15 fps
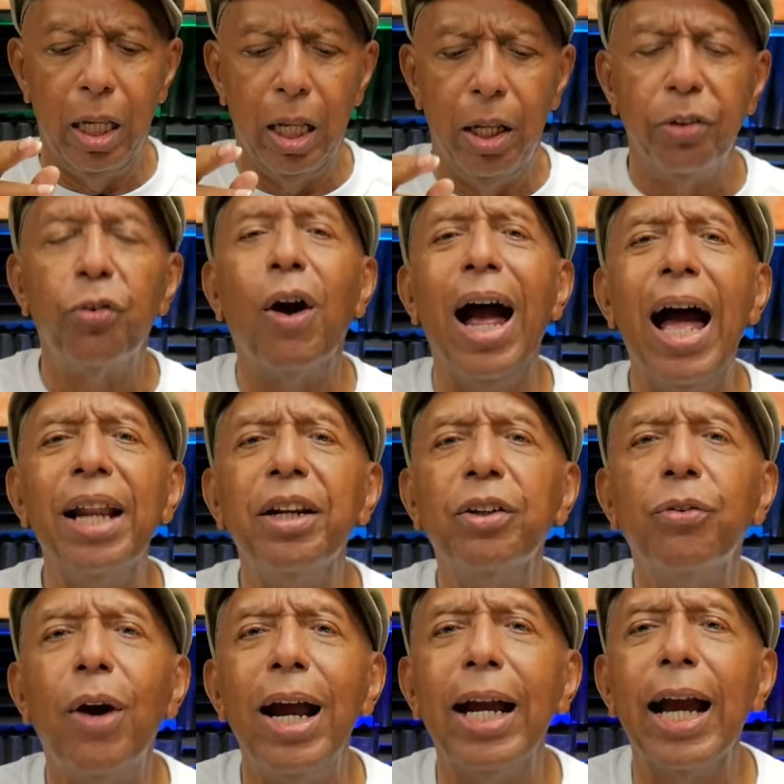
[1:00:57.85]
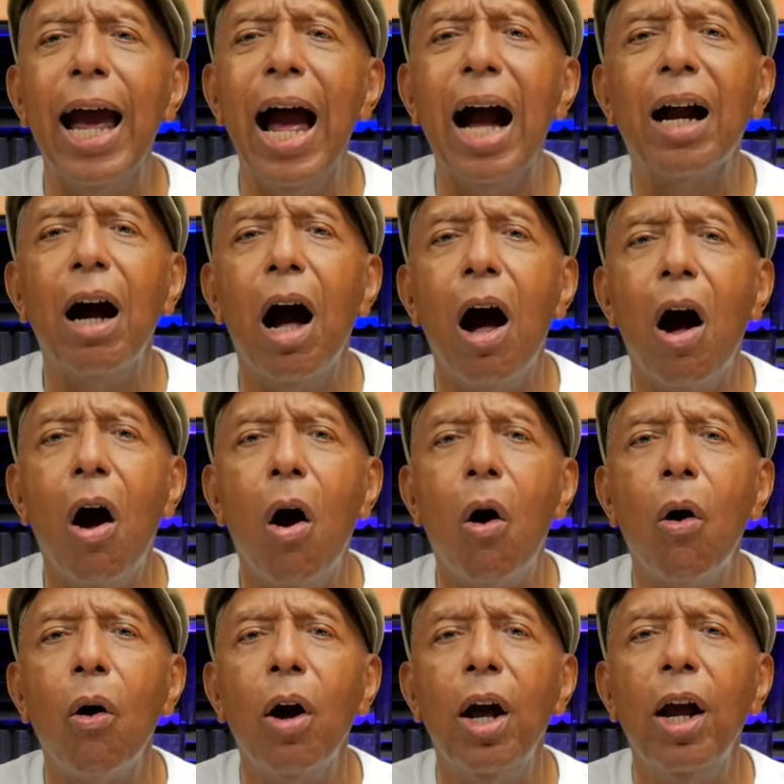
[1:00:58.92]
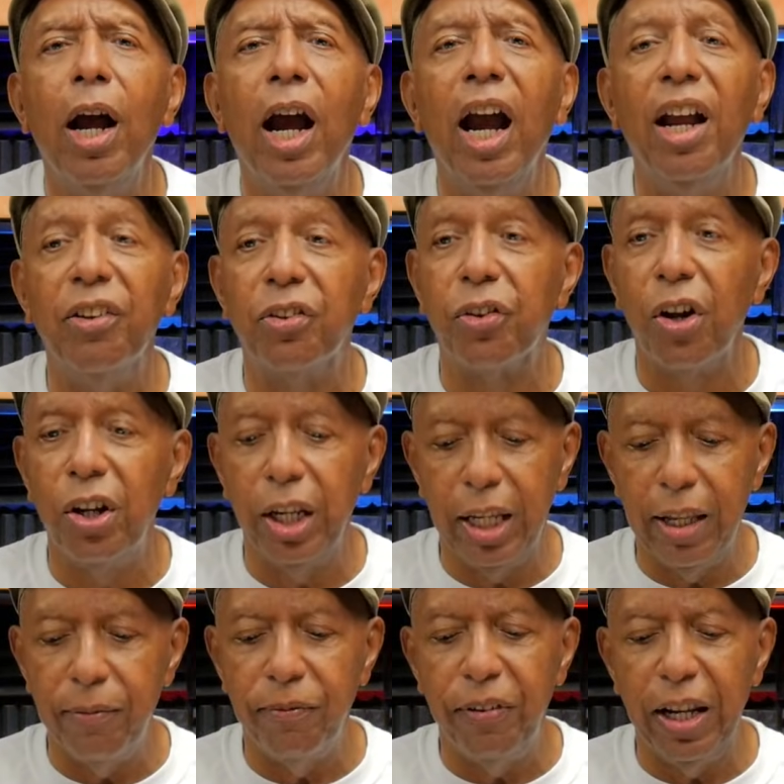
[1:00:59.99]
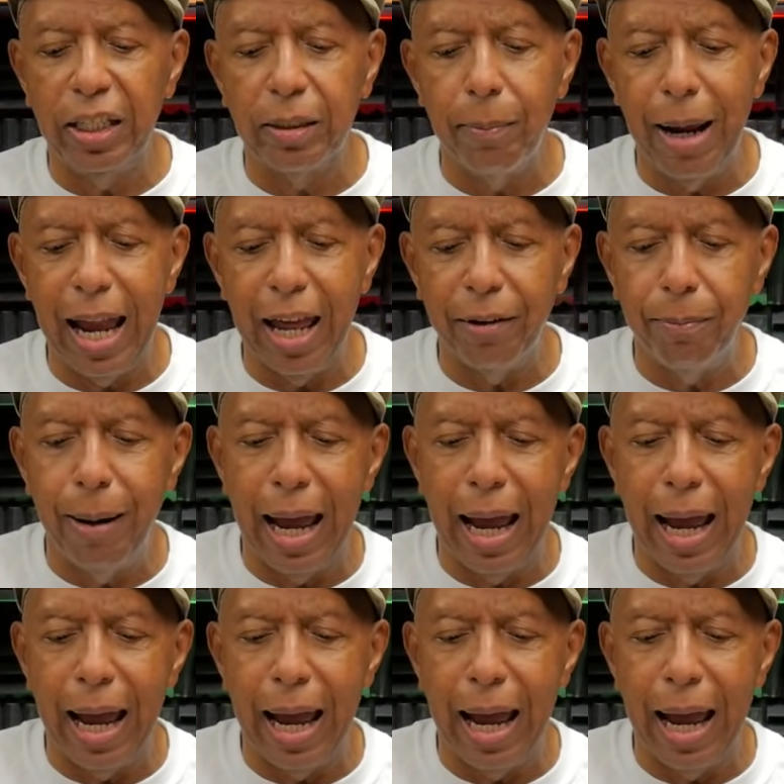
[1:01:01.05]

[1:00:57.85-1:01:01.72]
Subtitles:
trying to drink alcohol and started getting victimized by